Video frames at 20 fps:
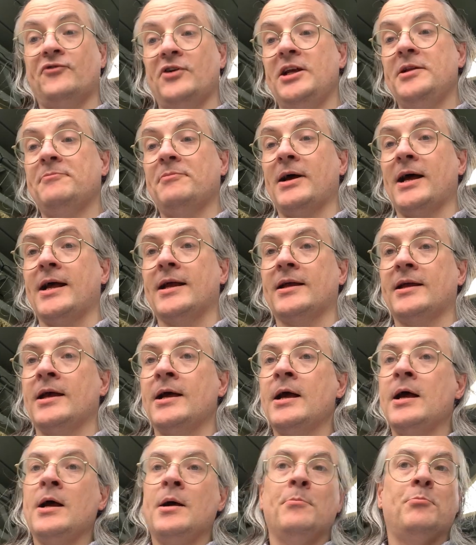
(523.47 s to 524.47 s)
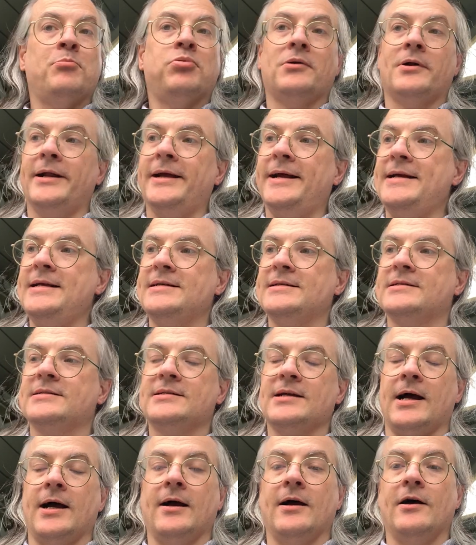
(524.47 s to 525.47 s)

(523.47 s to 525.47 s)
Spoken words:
feedback, please